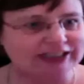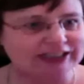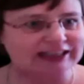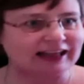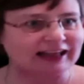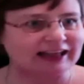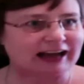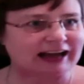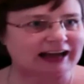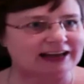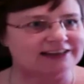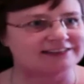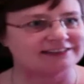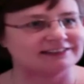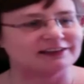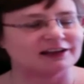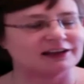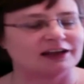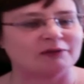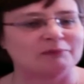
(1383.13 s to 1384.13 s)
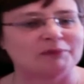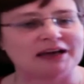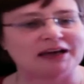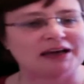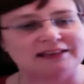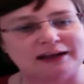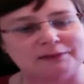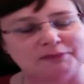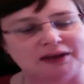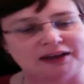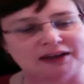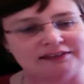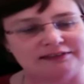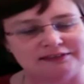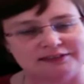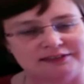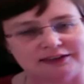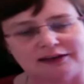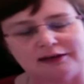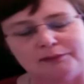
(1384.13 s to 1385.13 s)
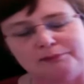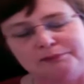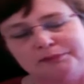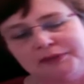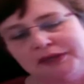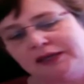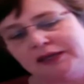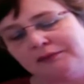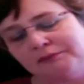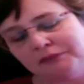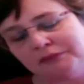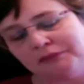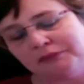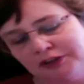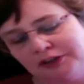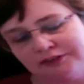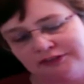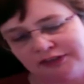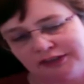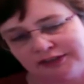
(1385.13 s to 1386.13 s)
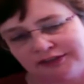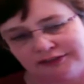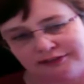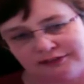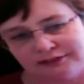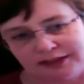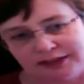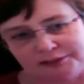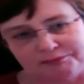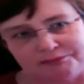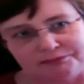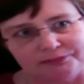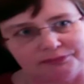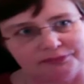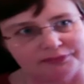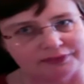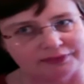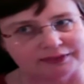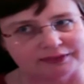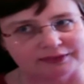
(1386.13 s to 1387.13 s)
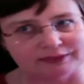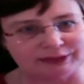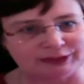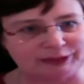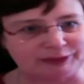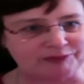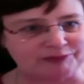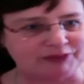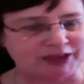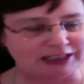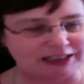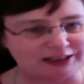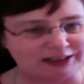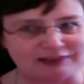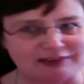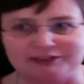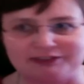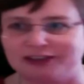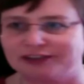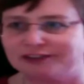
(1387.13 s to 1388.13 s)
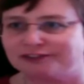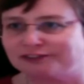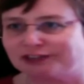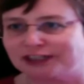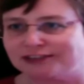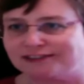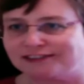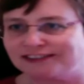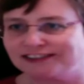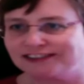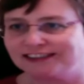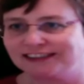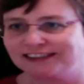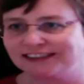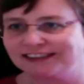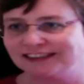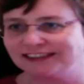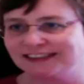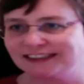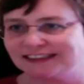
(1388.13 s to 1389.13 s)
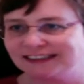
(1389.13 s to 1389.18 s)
at that, and that might start being my new starter theme. I don't know. I need to have a look at that.